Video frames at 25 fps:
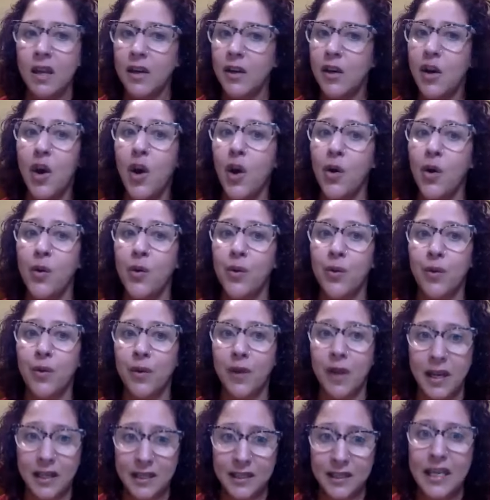No,
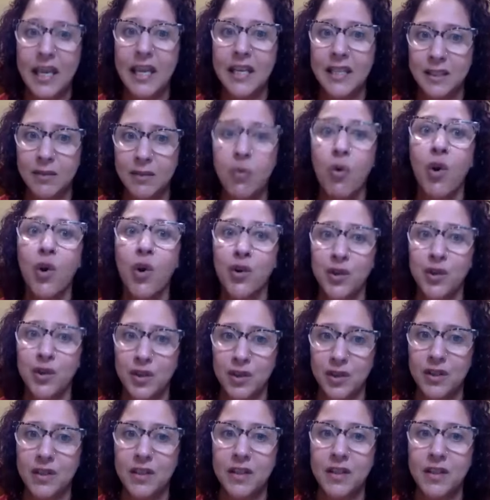it gets
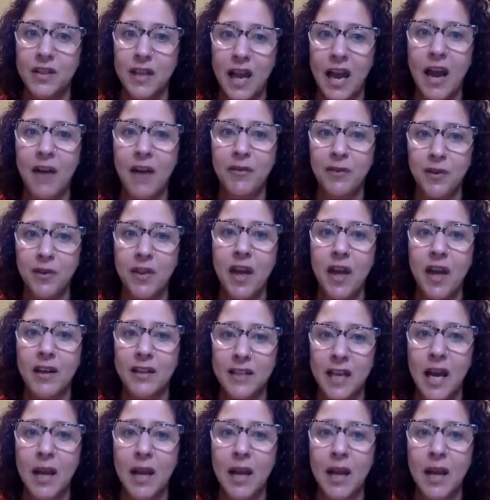worse after that yeah.